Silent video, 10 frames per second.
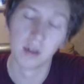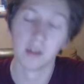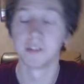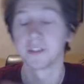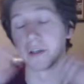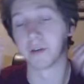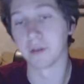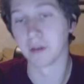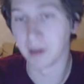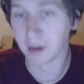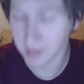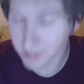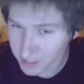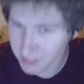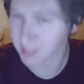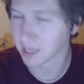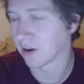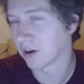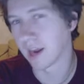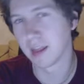So, this is a
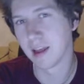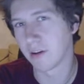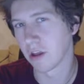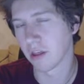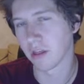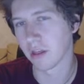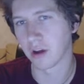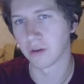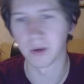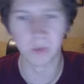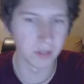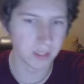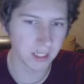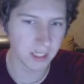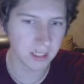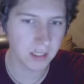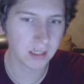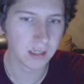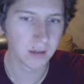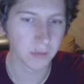card I never thought we would see,
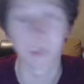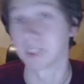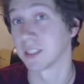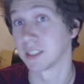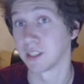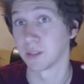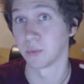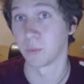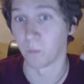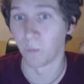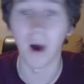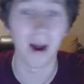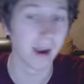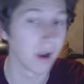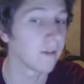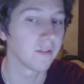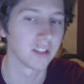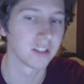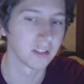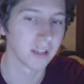which is why I love
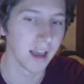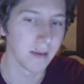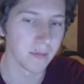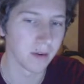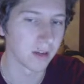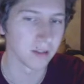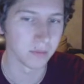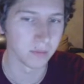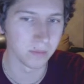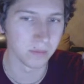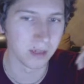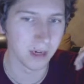this game, because there are